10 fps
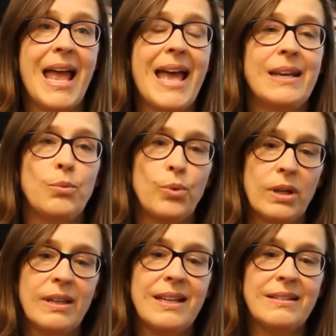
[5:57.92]
And it
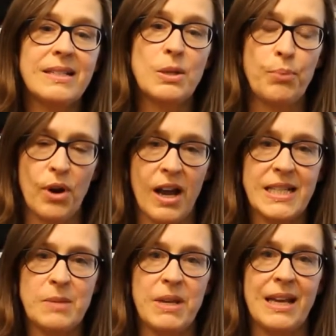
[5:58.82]
really
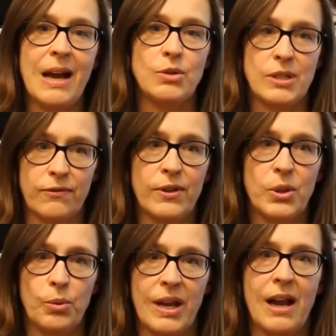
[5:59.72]
surprised me how different
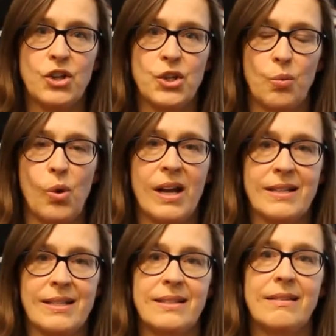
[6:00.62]
the reaction
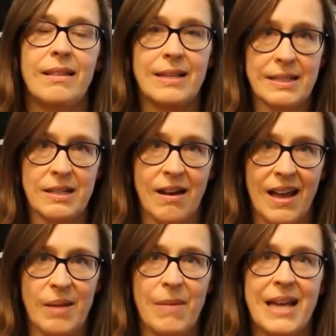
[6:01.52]
was this
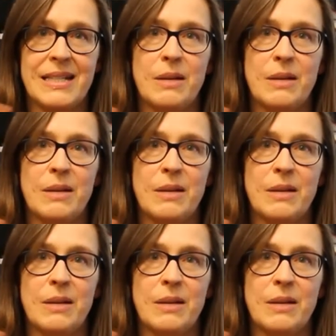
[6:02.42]
time as